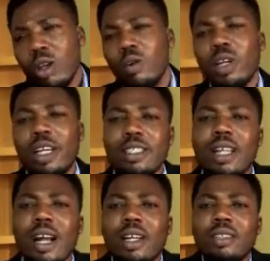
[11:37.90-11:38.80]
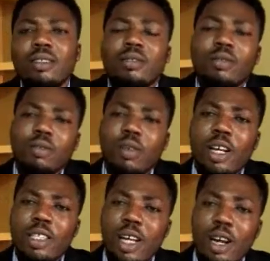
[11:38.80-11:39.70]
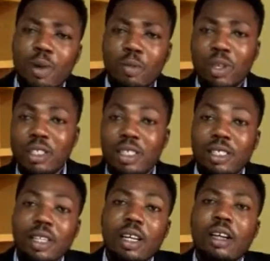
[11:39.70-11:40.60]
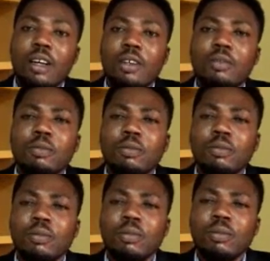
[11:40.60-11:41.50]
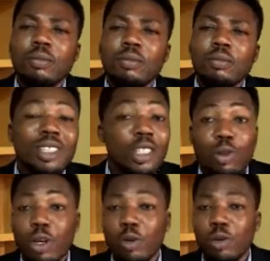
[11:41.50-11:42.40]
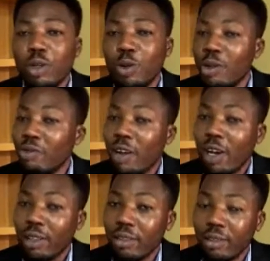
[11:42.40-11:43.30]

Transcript: when I started my business, things were not really going fine.